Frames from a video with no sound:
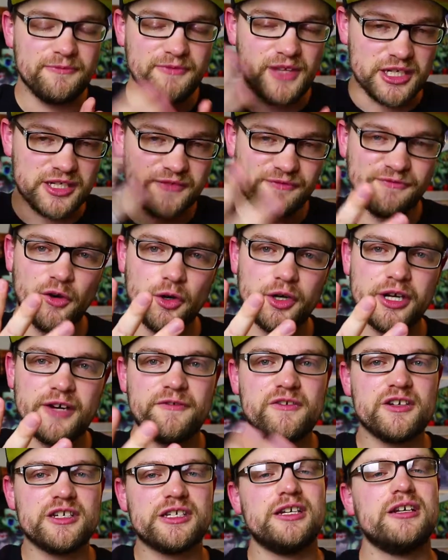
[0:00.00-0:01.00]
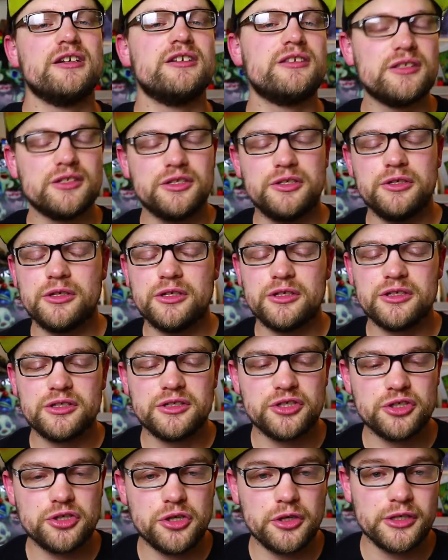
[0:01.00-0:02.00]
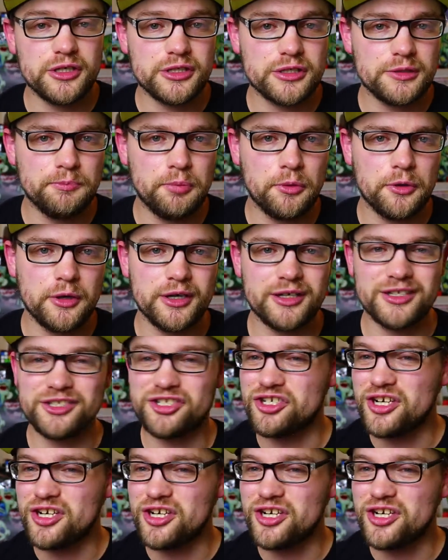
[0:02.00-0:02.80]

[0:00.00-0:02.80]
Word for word: There's 4 different tiers that you can show your support.